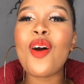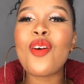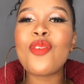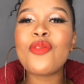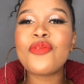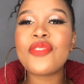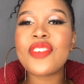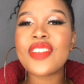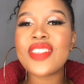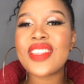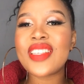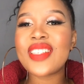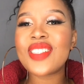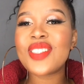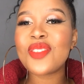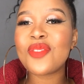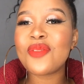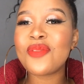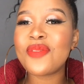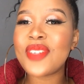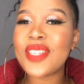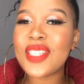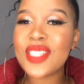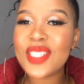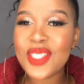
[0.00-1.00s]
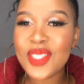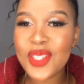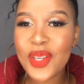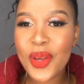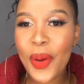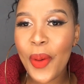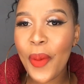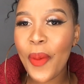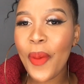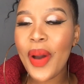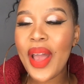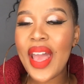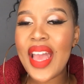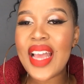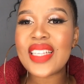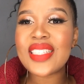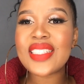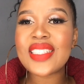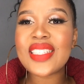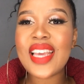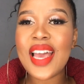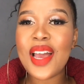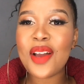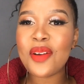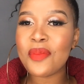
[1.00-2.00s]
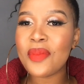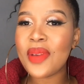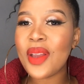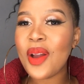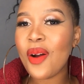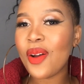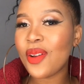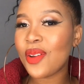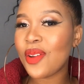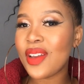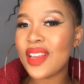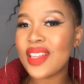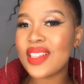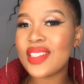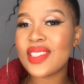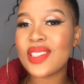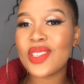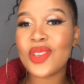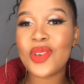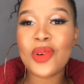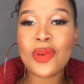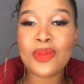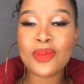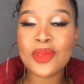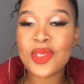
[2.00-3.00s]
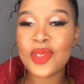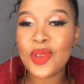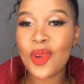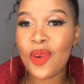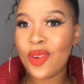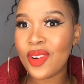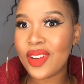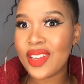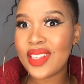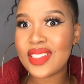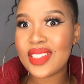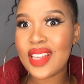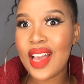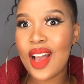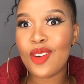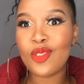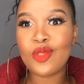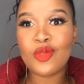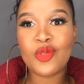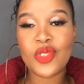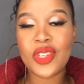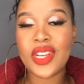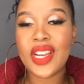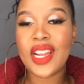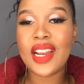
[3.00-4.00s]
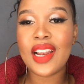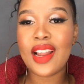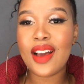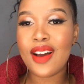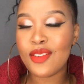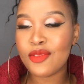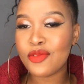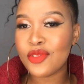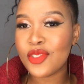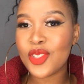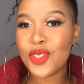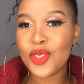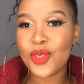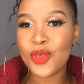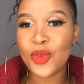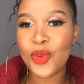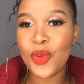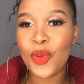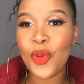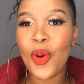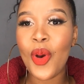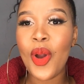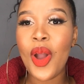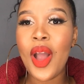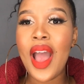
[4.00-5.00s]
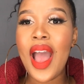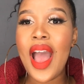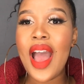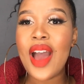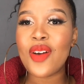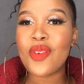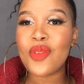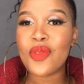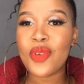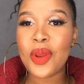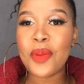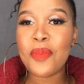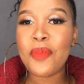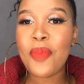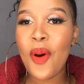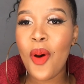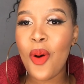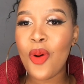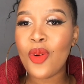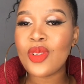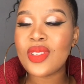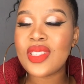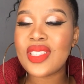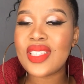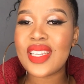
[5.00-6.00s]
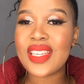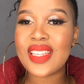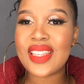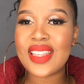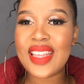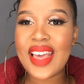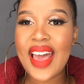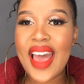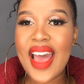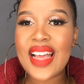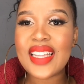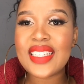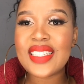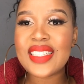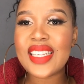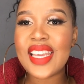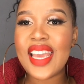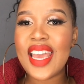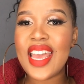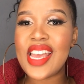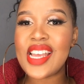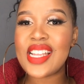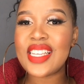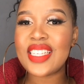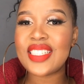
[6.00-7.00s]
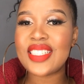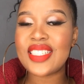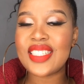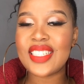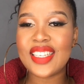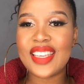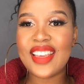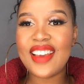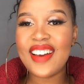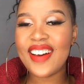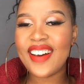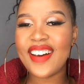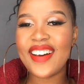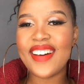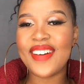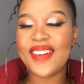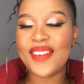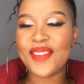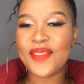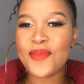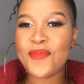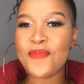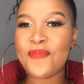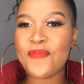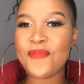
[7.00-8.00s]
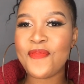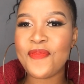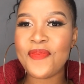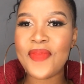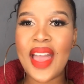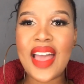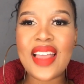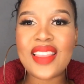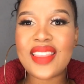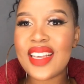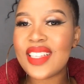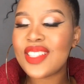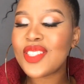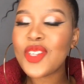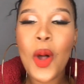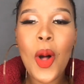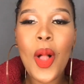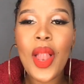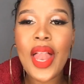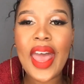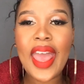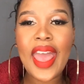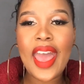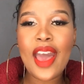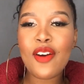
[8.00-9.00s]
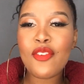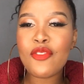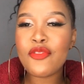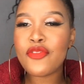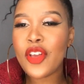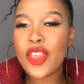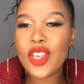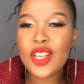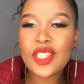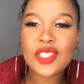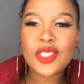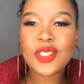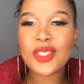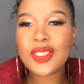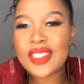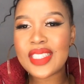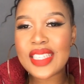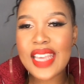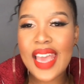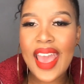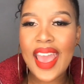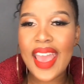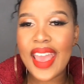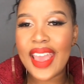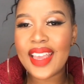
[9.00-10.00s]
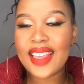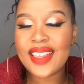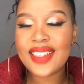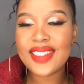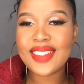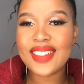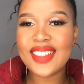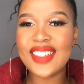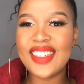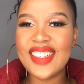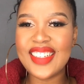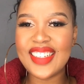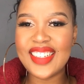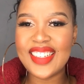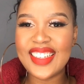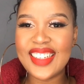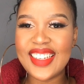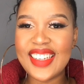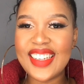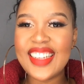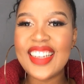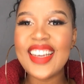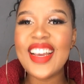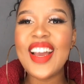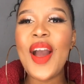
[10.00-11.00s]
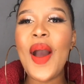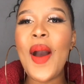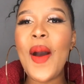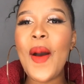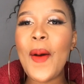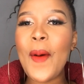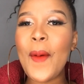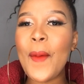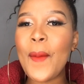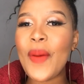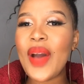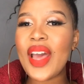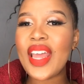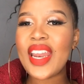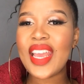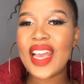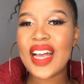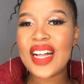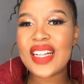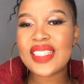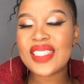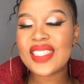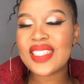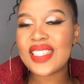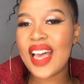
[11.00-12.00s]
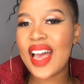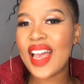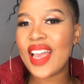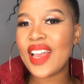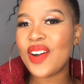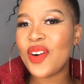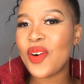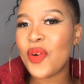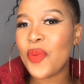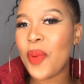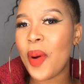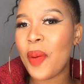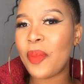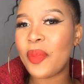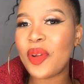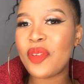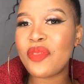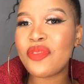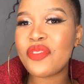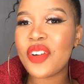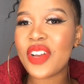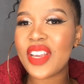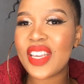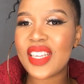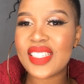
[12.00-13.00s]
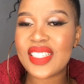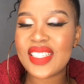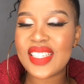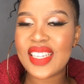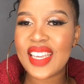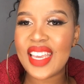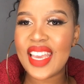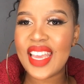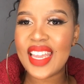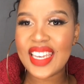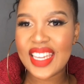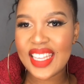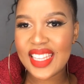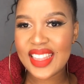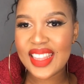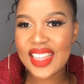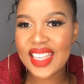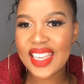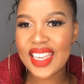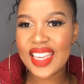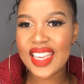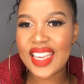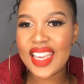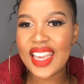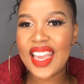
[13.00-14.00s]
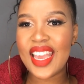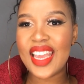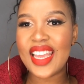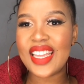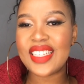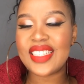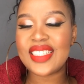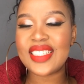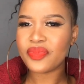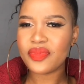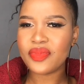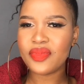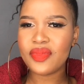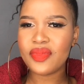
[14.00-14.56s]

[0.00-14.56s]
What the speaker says: of this video and tag me on your Instagram stories. I would really love to repost that. And yeah, that's all I have for you today. What else? I hope I'm not forgetting anything, and